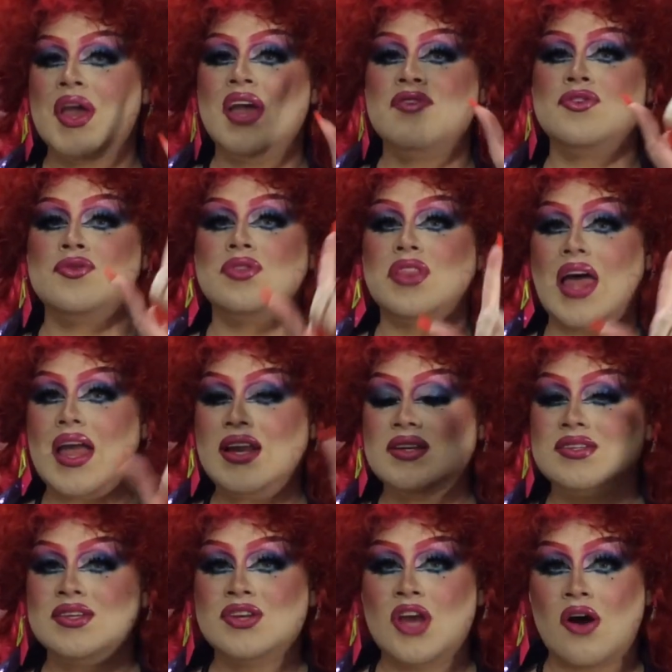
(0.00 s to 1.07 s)
If you'd like
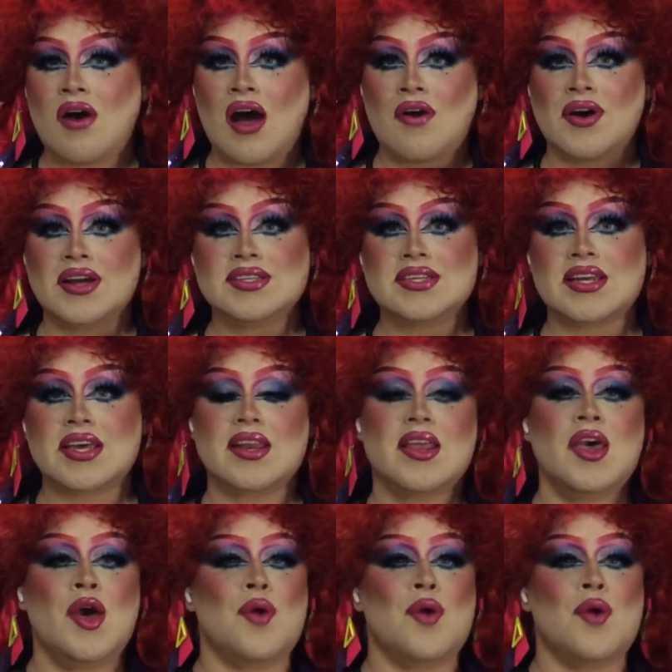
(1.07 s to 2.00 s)
to know how I did it,